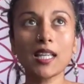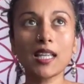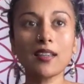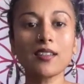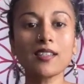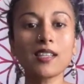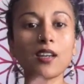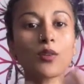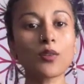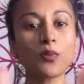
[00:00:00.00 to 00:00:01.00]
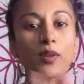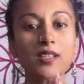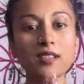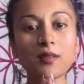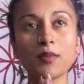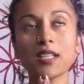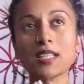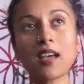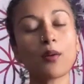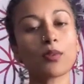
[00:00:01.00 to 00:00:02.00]
the sacred wisdom is
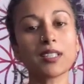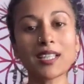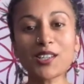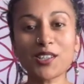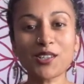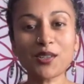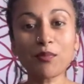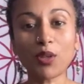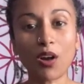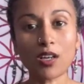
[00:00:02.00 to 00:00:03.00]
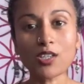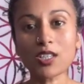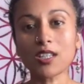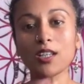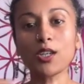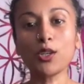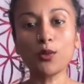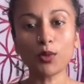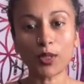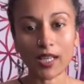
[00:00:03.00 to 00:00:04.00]
that relationship blockages
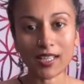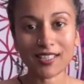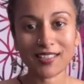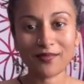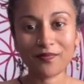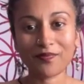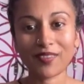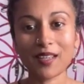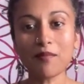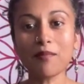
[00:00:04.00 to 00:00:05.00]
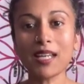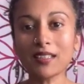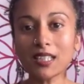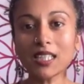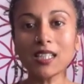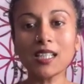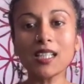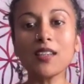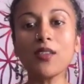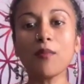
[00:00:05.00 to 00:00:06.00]
accumulate mainly
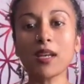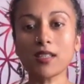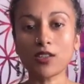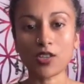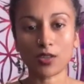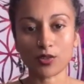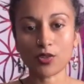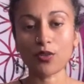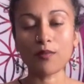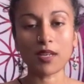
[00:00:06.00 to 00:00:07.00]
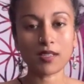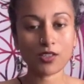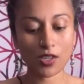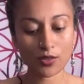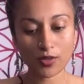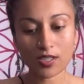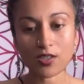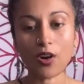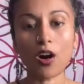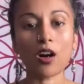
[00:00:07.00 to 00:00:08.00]
in the message center. So the message center is
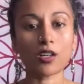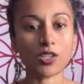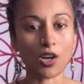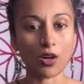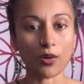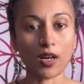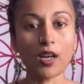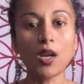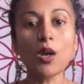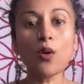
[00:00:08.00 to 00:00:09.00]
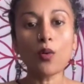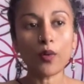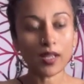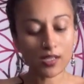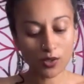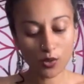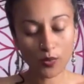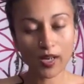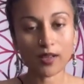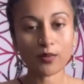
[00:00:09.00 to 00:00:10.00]
the heart chakra. It's the
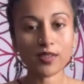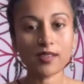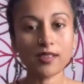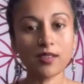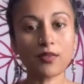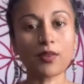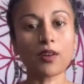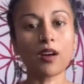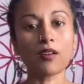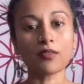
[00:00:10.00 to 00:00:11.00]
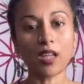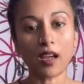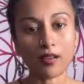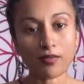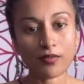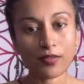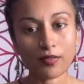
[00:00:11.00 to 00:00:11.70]
grand receiver of life.